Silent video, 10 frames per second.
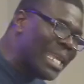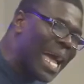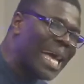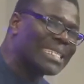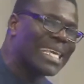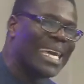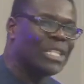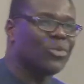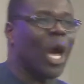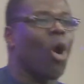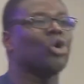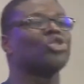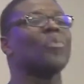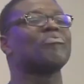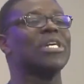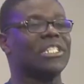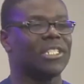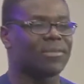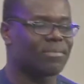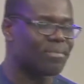as kings, we are also
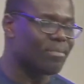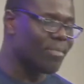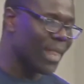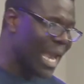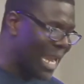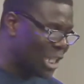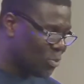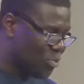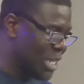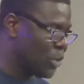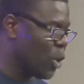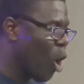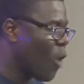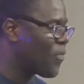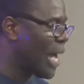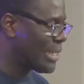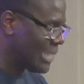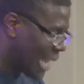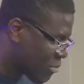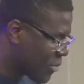priests. And as priests, we offer
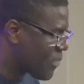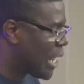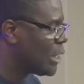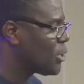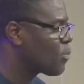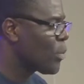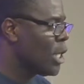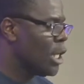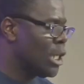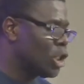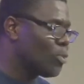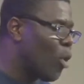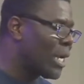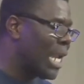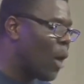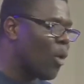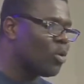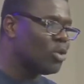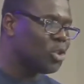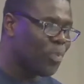sacrifice. This morning, I want
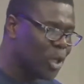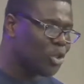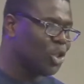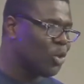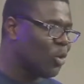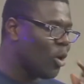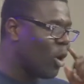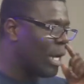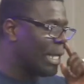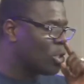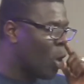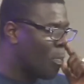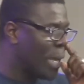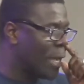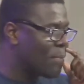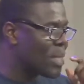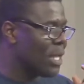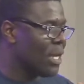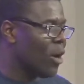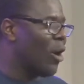to speak to you on the topic
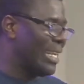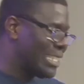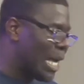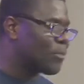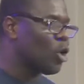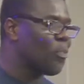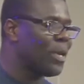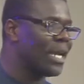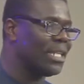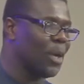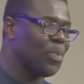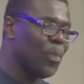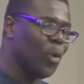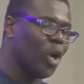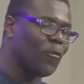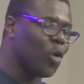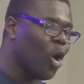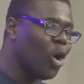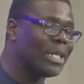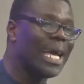or the subtopic, the people of
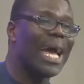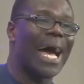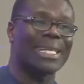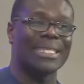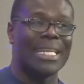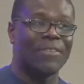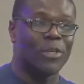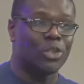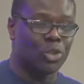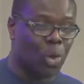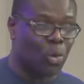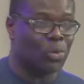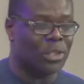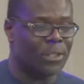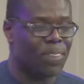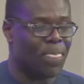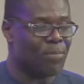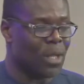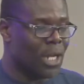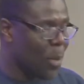God as living stones.
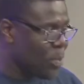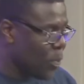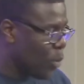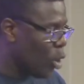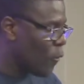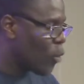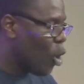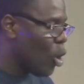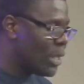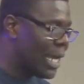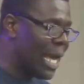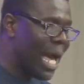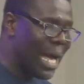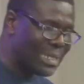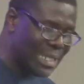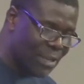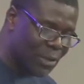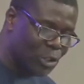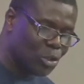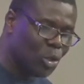The people of God as
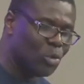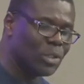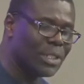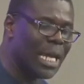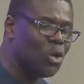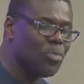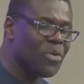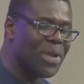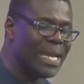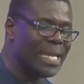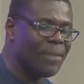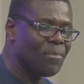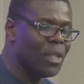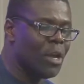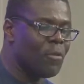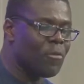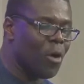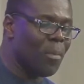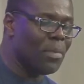living stones. And we'll be reading from